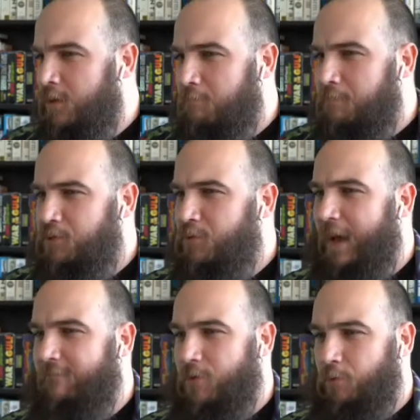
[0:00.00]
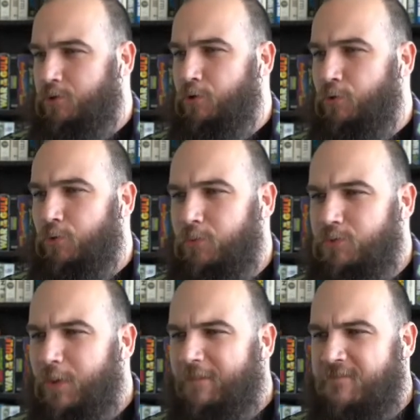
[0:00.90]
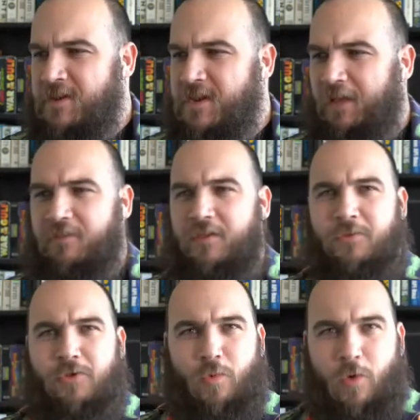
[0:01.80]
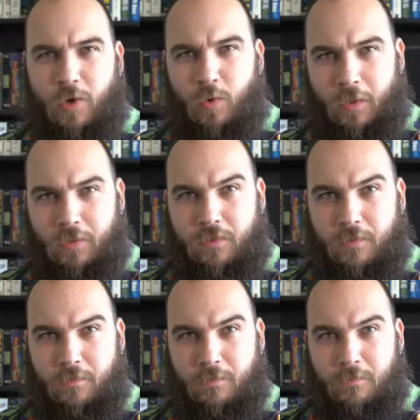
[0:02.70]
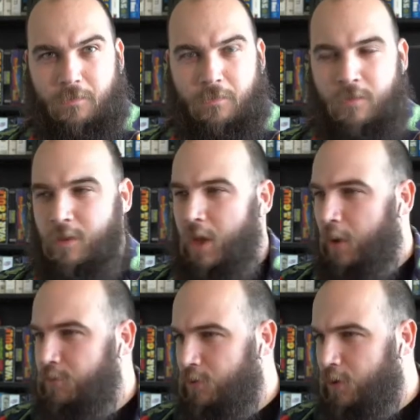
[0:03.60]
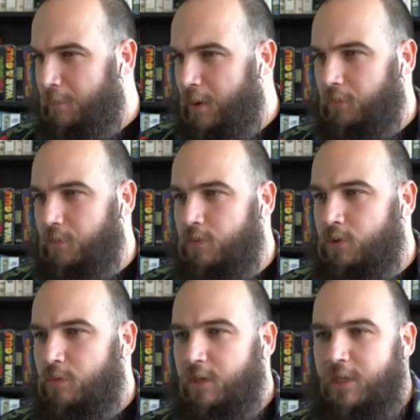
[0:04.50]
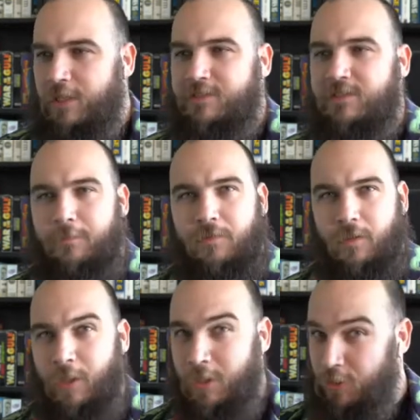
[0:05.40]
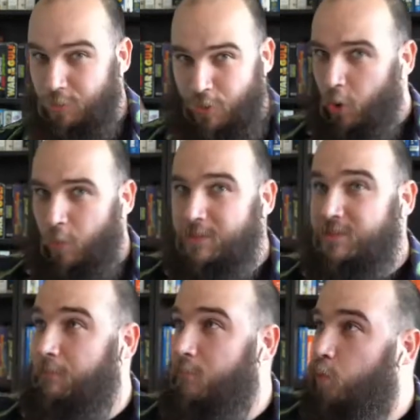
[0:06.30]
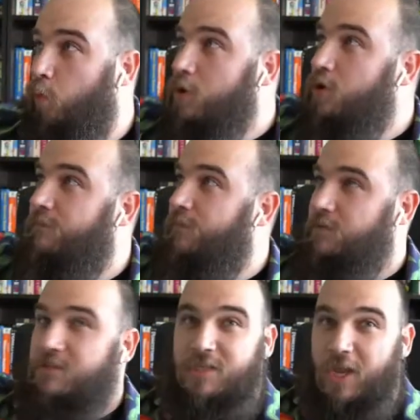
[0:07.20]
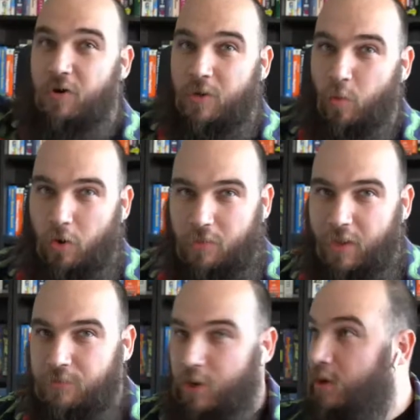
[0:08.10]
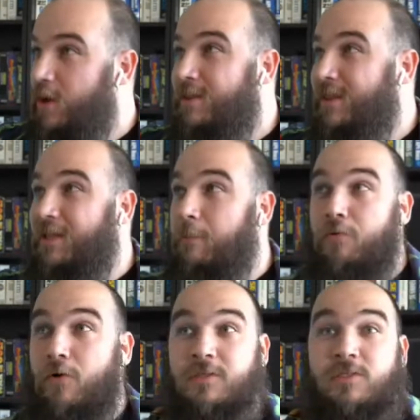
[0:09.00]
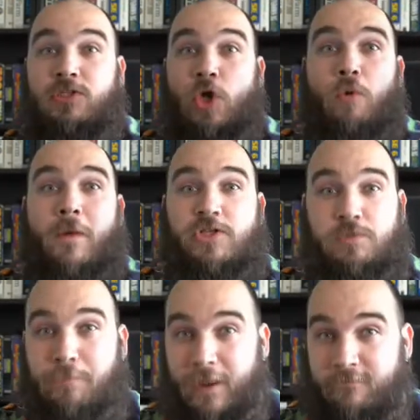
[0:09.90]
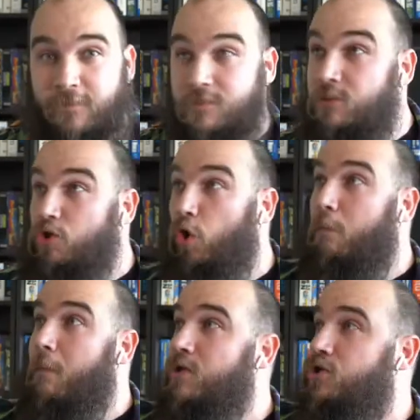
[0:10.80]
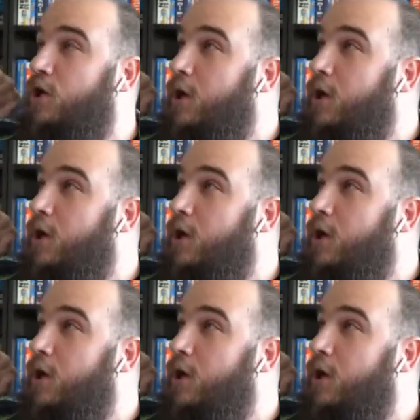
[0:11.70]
But you have no tools, you have nothing to work with. How do you go about? You need something. You know it's a wonderful, scary world out there that can bring so much benefit, so much